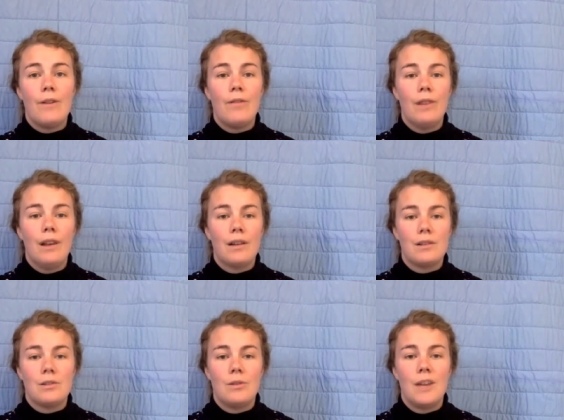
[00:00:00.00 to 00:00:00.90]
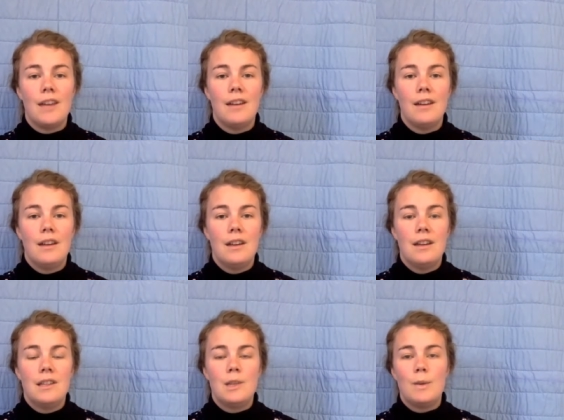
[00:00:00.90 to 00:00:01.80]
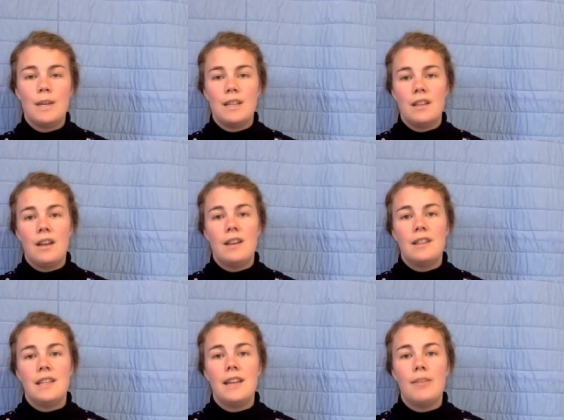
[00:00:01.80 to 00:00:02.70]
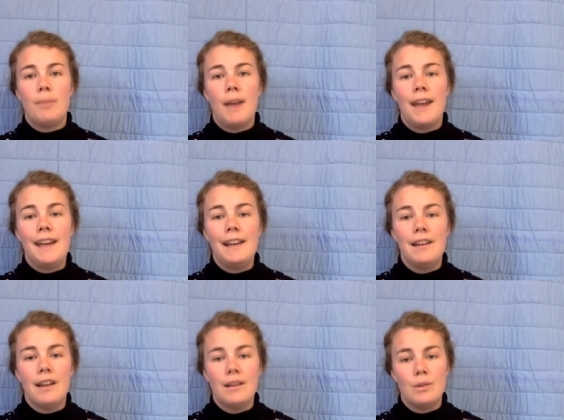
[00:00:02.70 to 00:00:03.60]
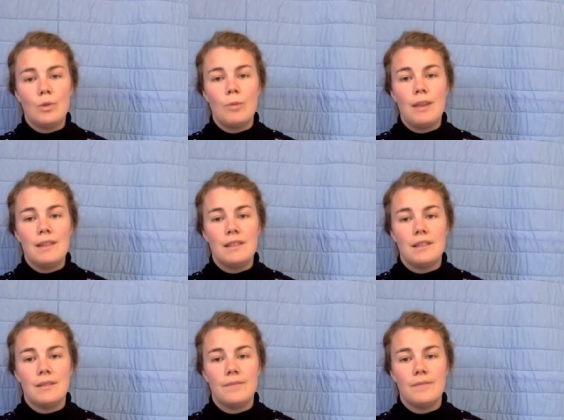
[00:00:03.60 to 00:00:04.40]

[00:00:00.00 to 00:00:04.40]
of luxury to an eternity of pain and torment.